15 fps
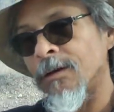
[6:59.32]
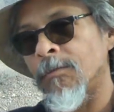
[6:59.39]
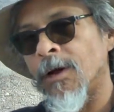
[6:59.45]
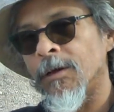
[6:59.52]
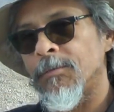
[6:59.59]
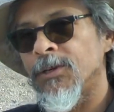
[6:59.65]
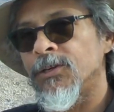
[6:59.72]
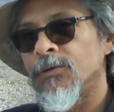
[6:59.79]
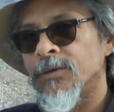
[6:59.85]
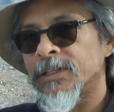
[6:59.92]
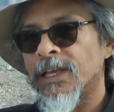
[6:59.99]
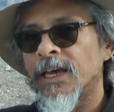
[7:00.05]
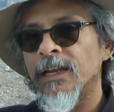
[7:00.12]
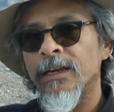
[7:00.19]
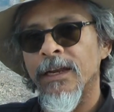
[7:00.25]
I might be doing
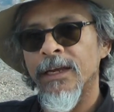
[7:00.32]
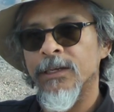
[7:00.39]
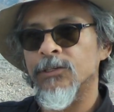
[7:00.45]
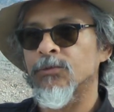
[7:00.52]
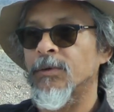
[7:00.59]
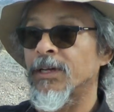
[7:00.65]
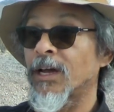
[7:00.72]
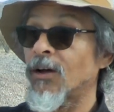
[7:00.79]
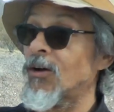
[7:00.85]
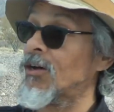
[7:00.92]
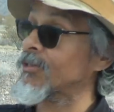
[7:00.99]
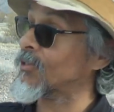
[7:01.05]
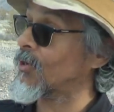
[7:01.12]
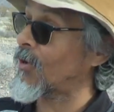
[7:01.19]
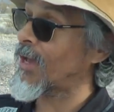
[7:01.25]
that next week. I
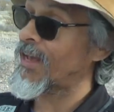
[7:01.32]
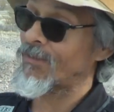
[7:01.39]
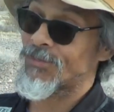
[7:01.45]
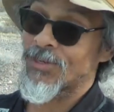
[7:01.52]
also have